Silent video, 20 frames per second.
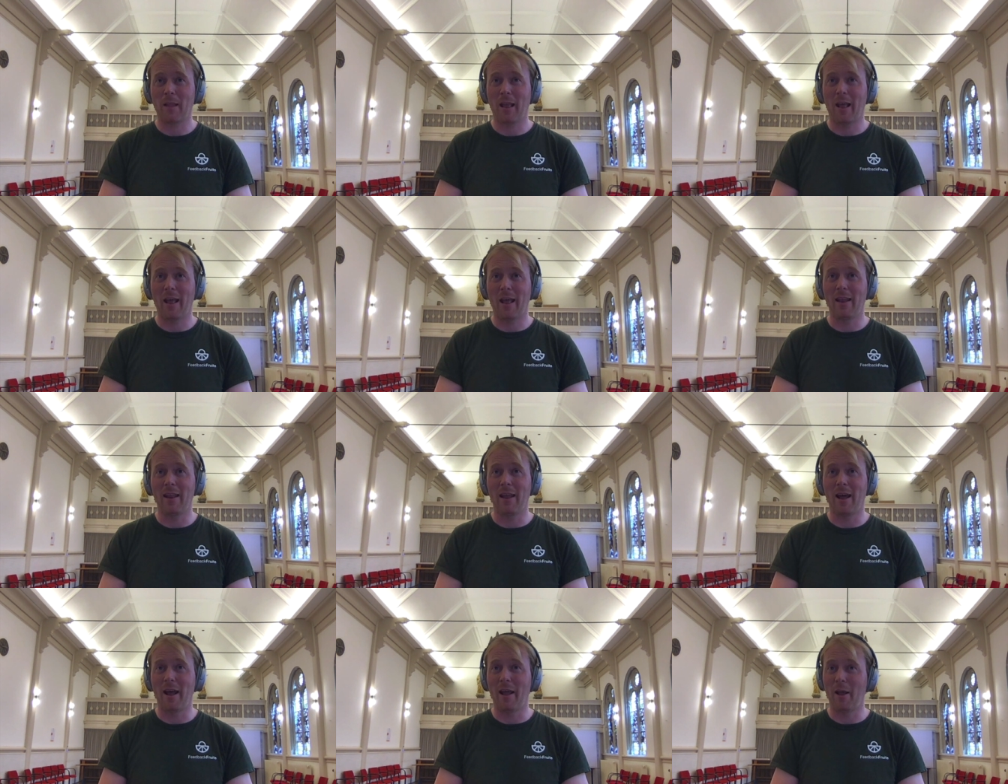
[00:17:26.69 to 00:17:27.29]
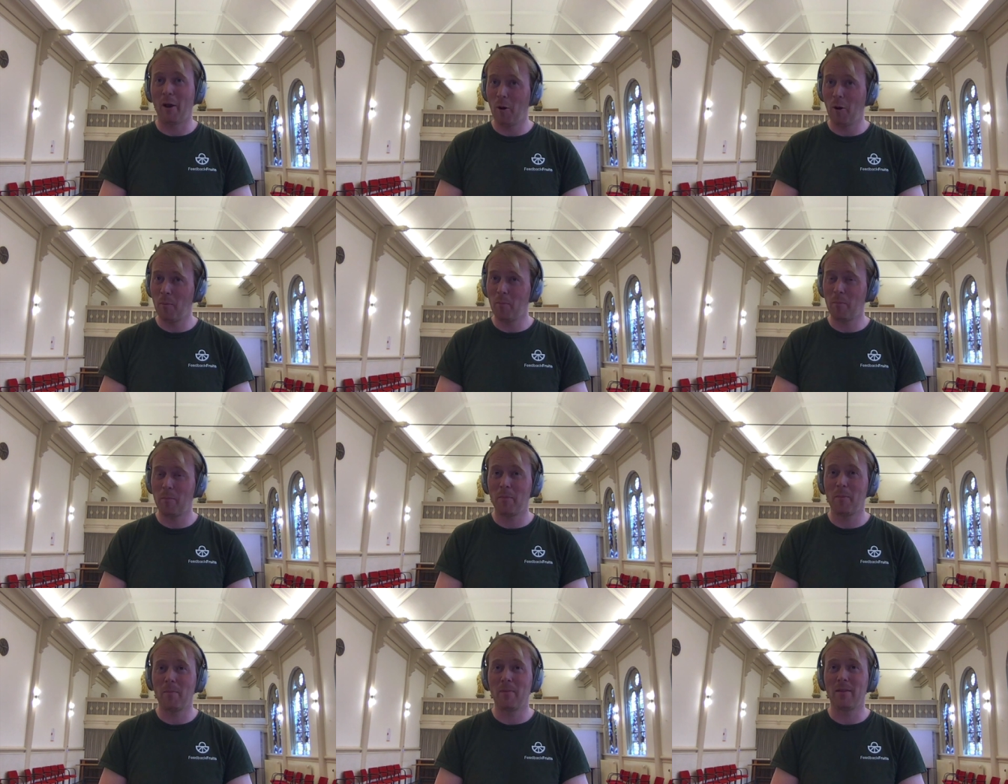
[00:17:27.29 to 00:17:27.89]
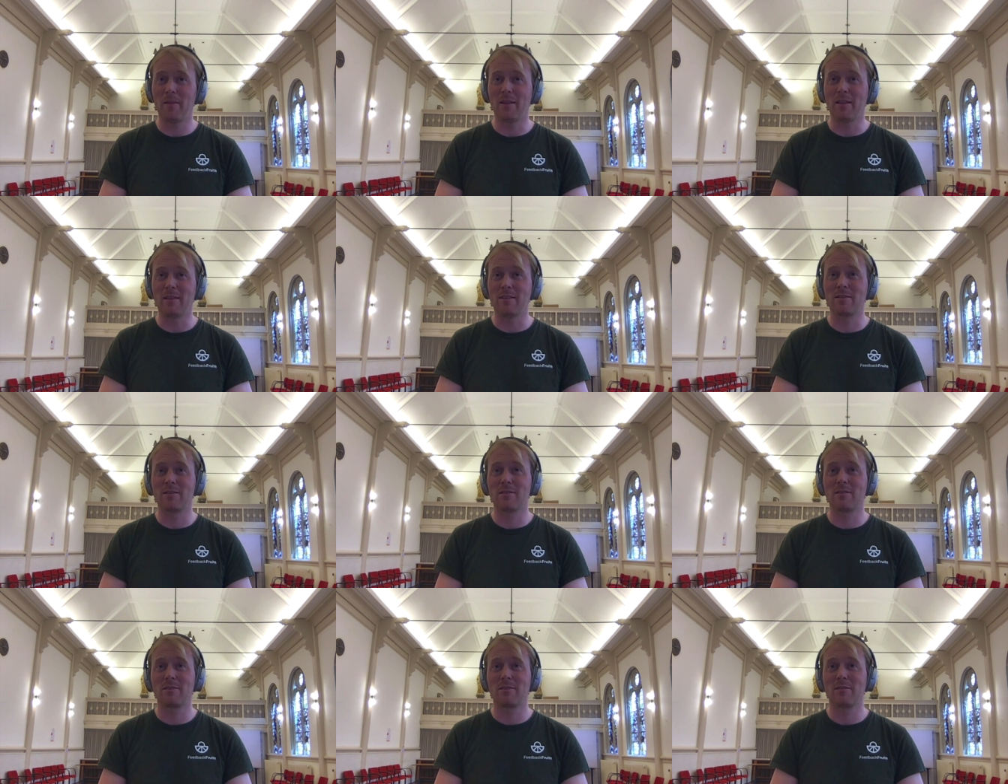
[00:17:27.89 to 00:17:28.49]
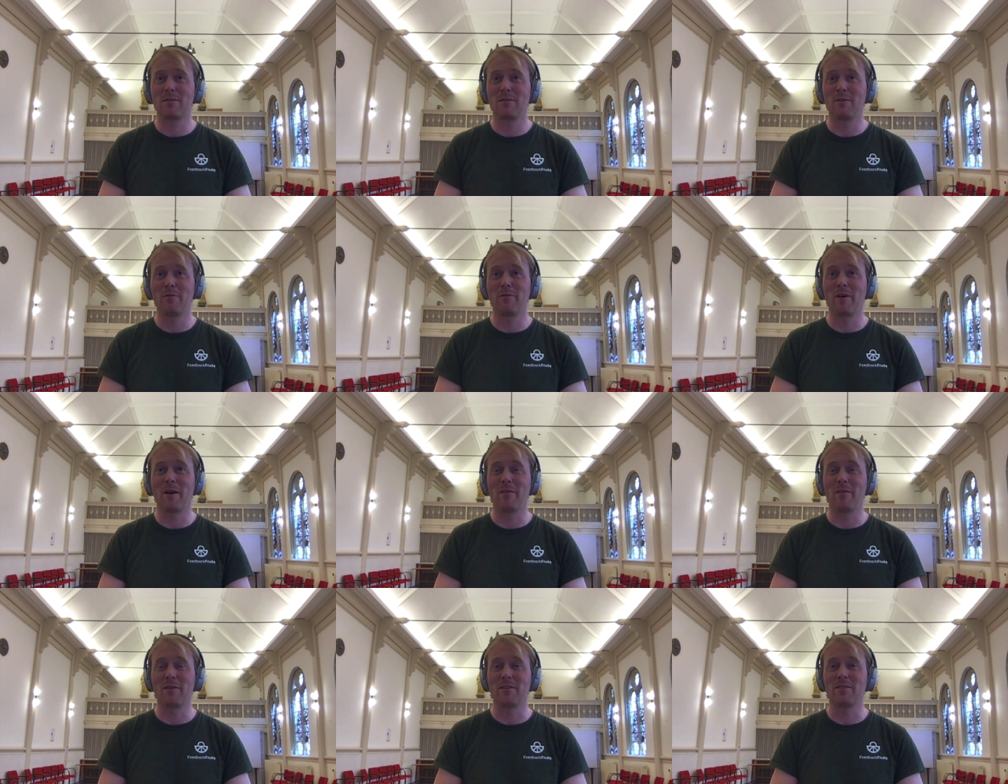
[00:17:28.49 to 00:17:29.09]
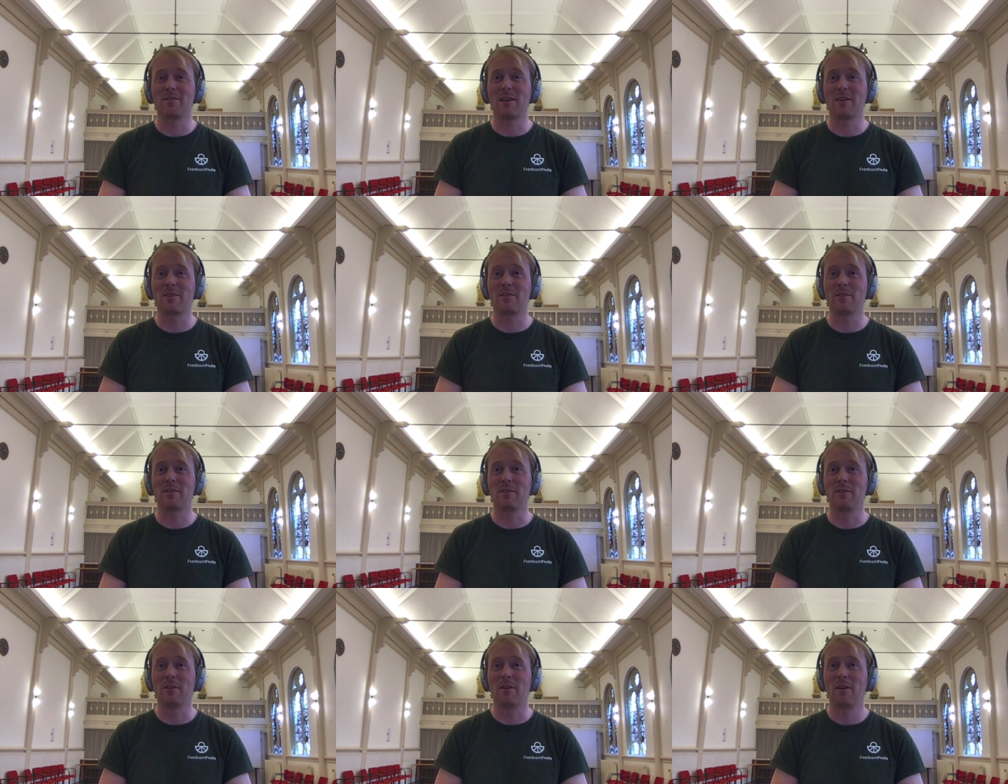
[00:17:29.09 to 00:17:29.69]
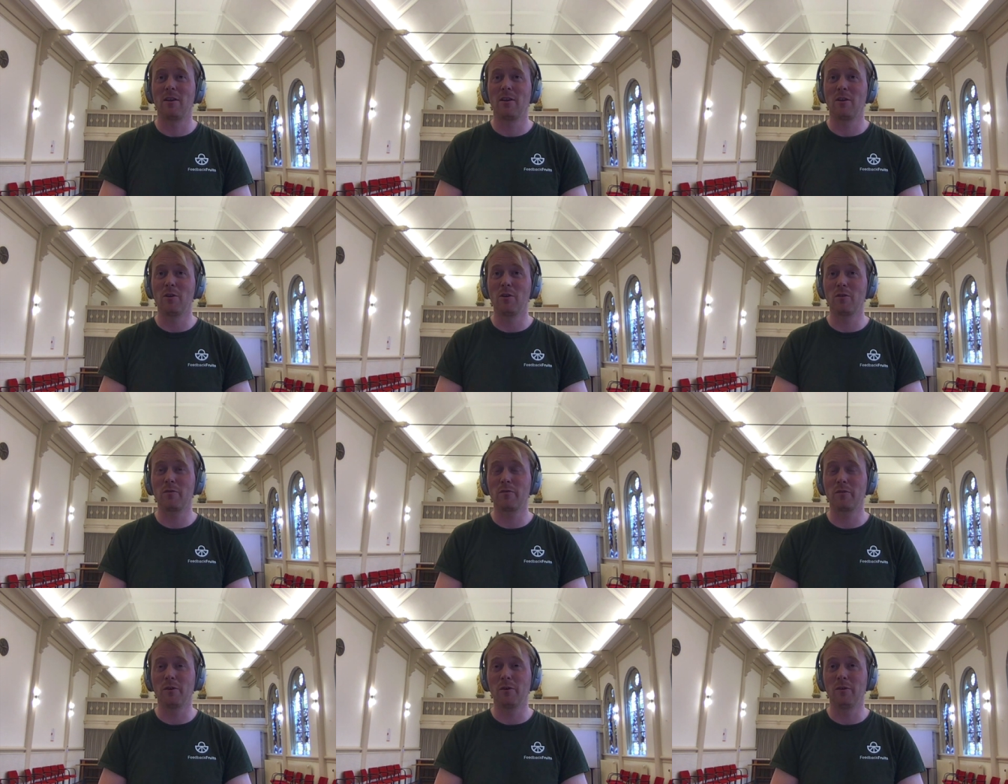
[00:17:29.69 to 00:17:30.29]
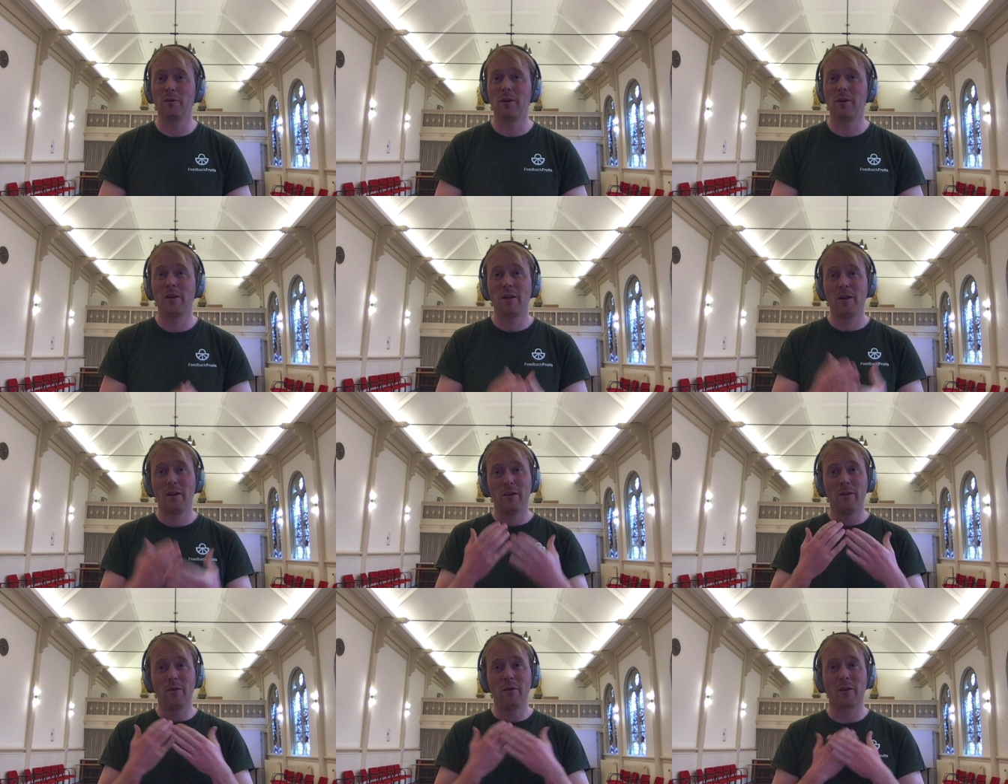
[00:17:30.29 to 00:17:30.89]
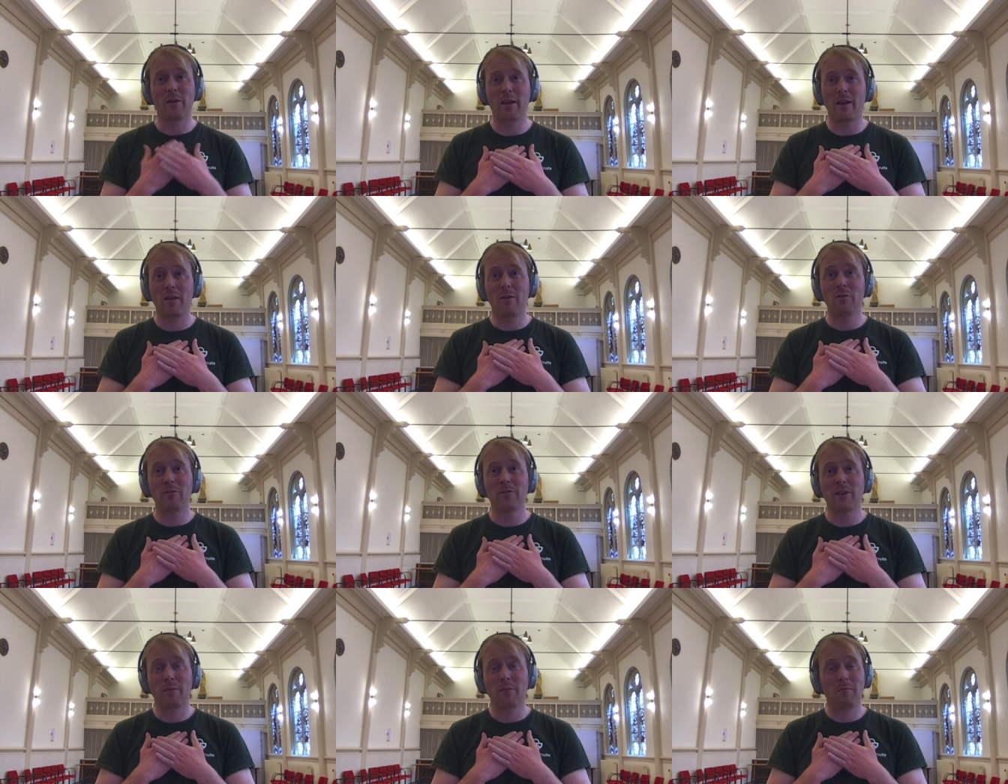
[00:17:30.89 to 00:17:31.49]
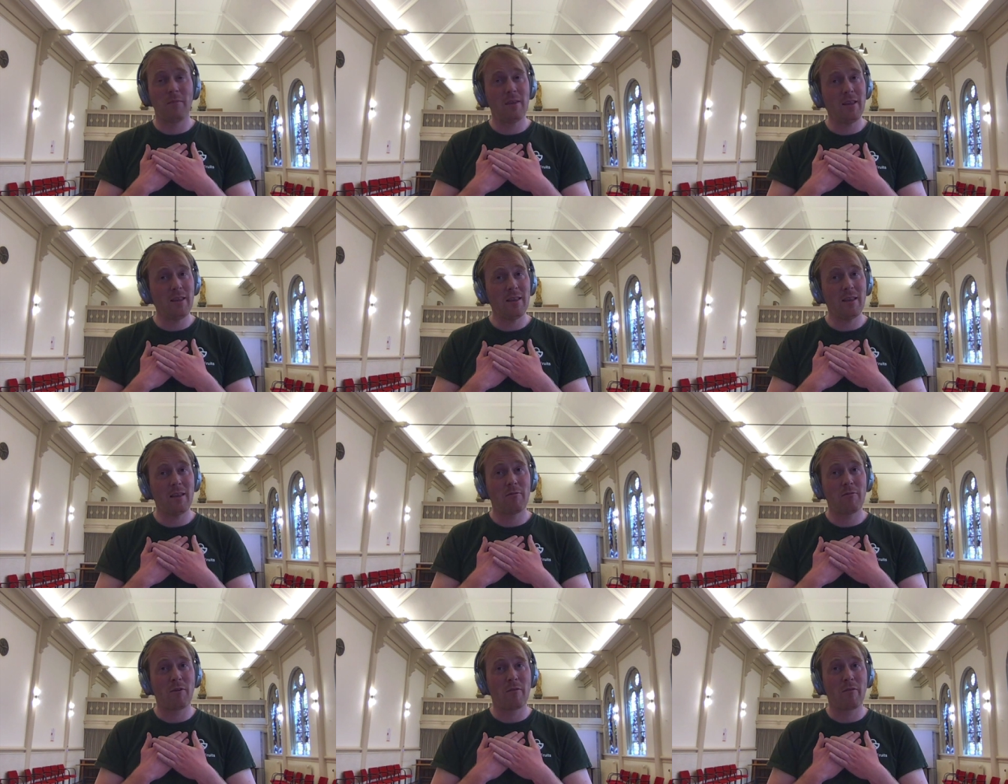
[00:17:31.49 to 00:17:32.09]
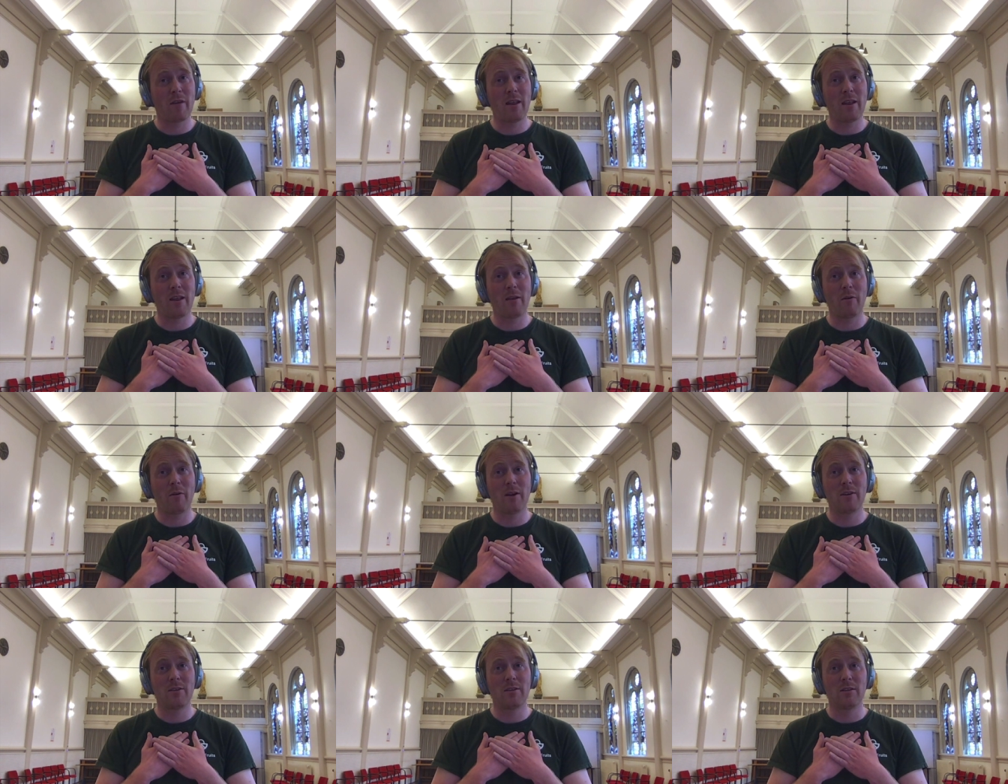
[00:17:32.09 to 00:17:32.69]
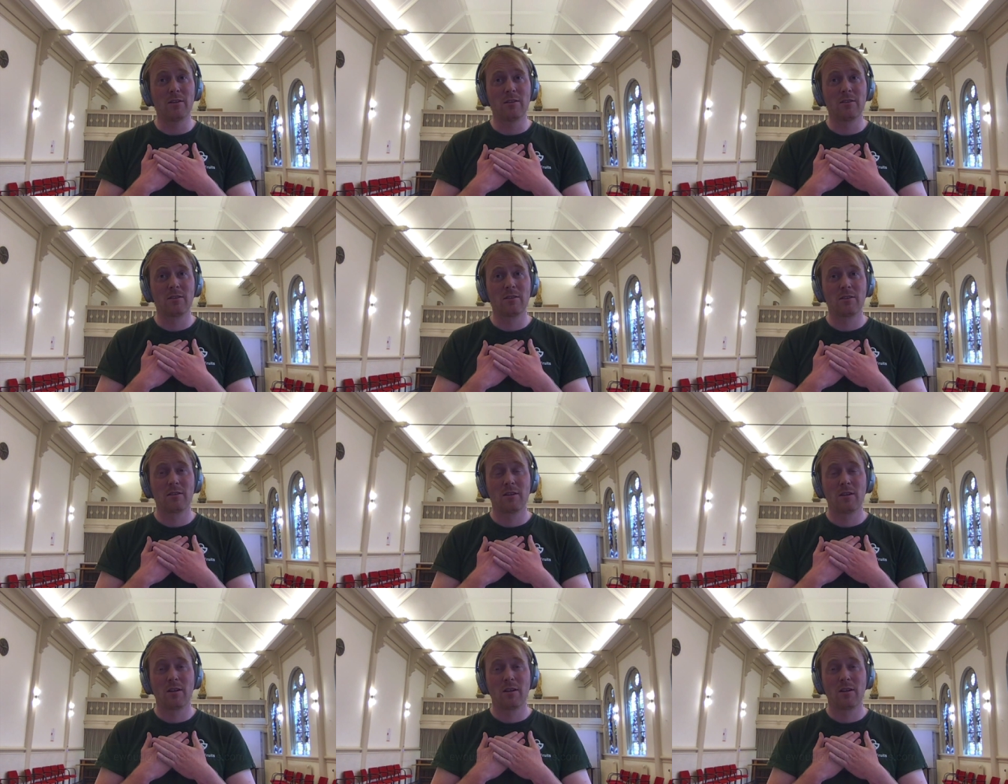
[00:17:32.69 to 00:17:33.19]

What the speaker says: And I hope you found this session useful. You can contact me if you have any questions